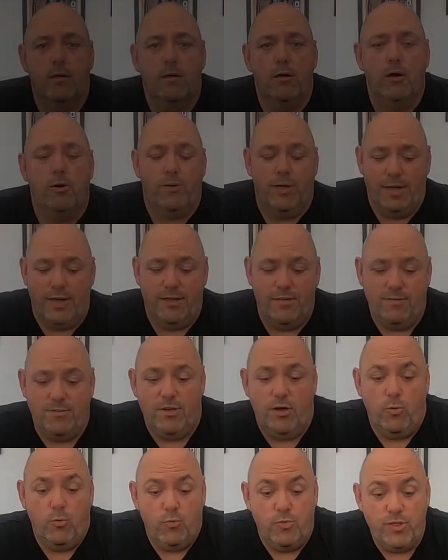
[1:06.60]
Okay,
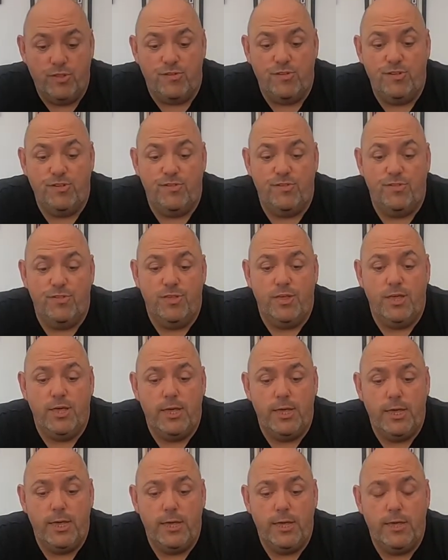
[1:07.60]
so this is
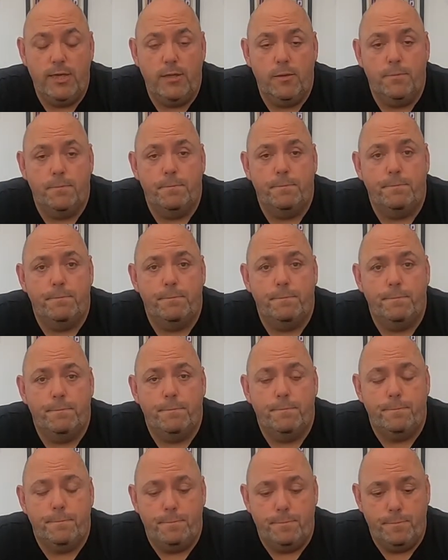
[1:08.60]
the
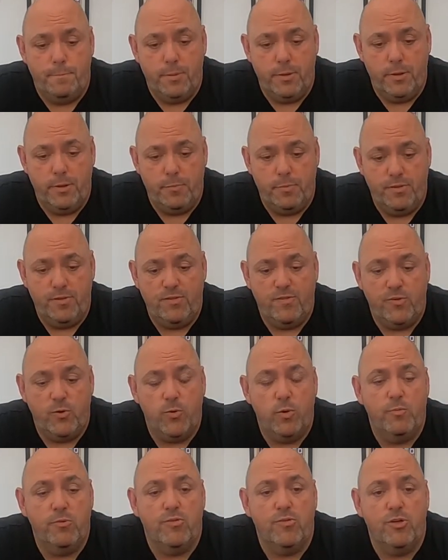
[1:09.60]
piece of
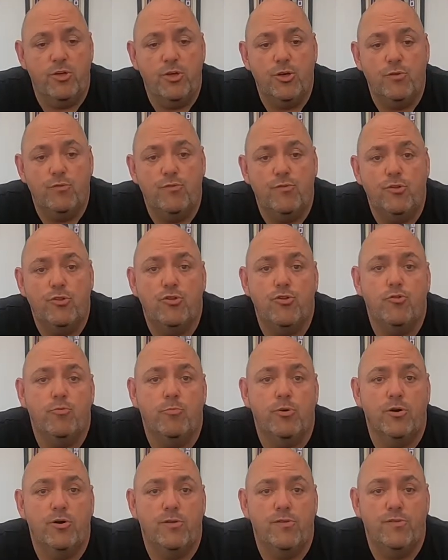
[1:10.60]
equipment I use to do
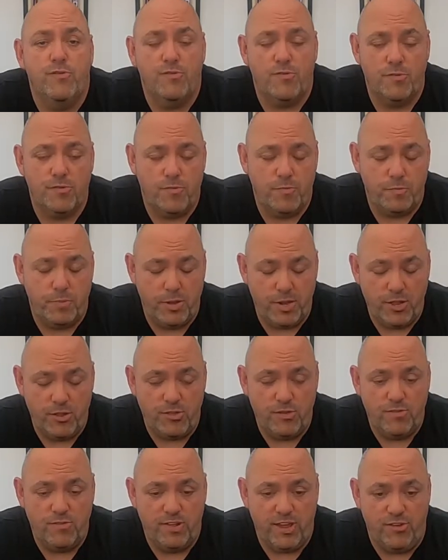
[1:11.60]
my
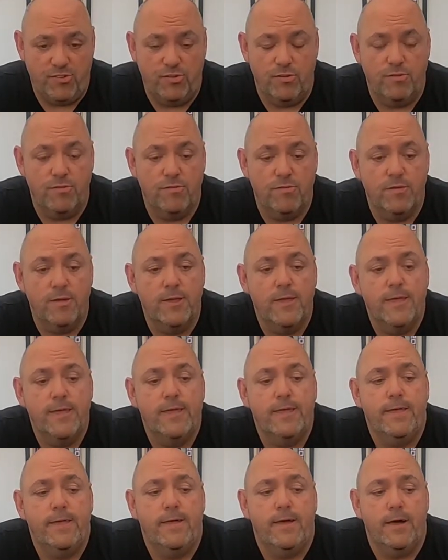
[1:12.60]
spinning sessions.
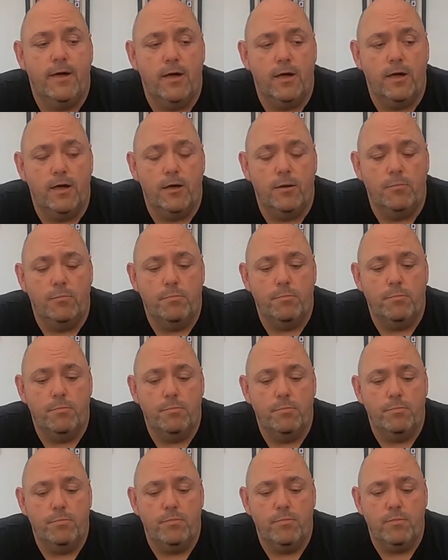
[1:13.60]

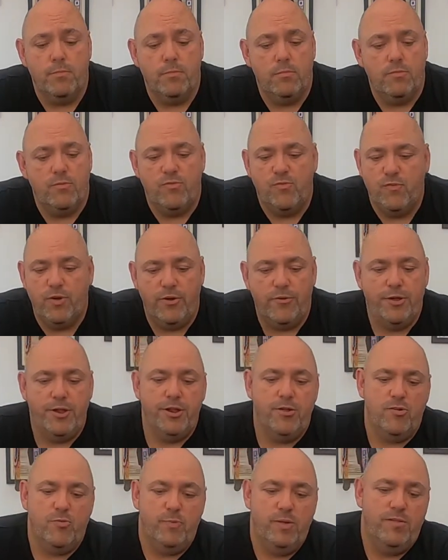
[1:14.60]
It's very
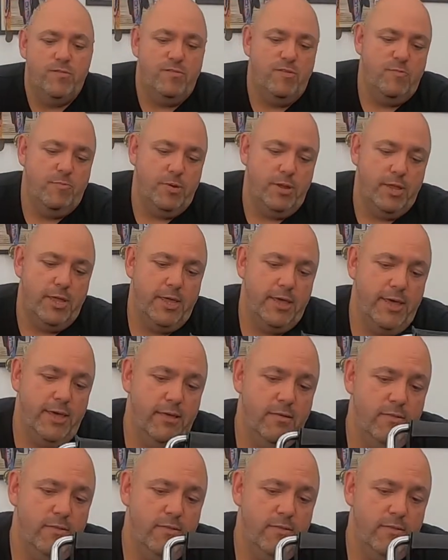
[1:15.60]
inexpensive bit of kit.